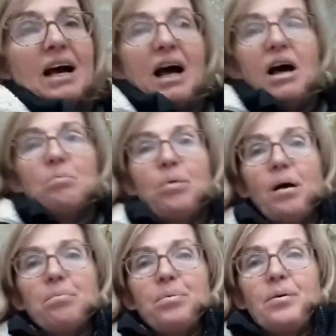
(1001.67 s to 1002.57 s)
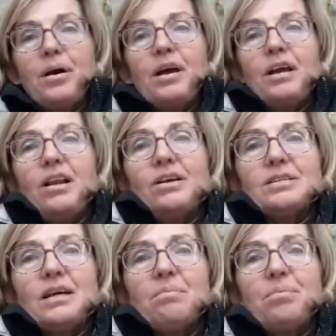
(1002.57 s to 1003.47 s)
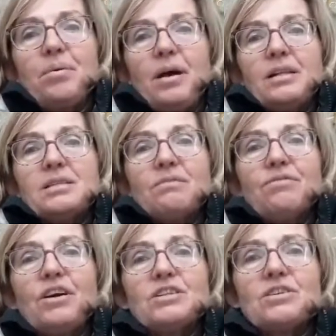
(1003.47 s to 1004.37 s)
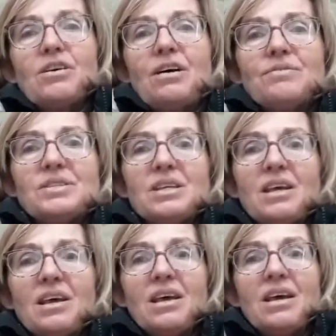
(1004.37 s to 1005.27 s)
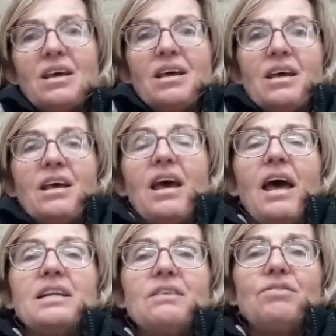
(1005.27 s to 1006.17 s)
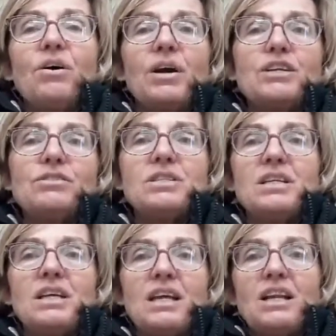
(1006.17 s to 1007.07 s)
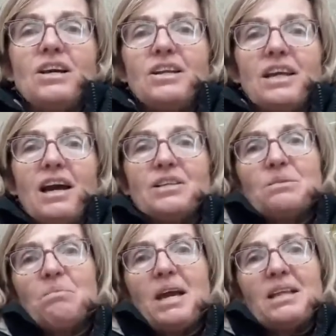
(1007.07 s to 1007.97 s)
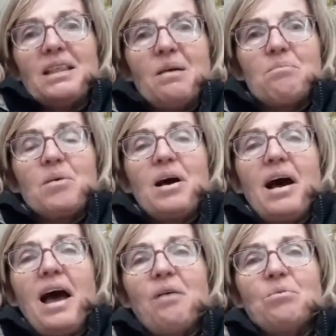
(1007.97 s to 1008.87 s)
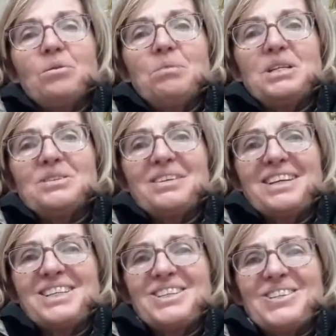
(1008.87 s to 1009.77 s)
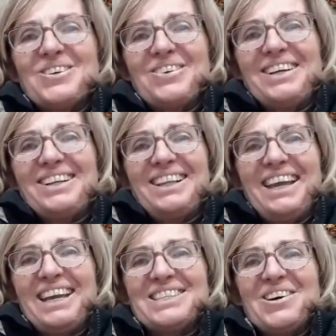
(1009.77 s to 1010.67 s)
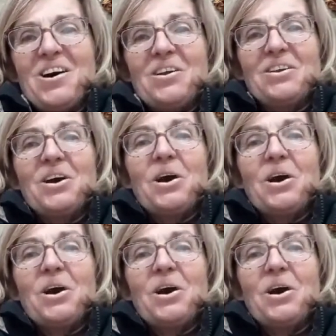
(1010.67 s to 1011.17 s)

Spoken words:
I'll pop a close-up and some photographs, and if you're interested in learning how to make them, I will be doing a tutorial later on.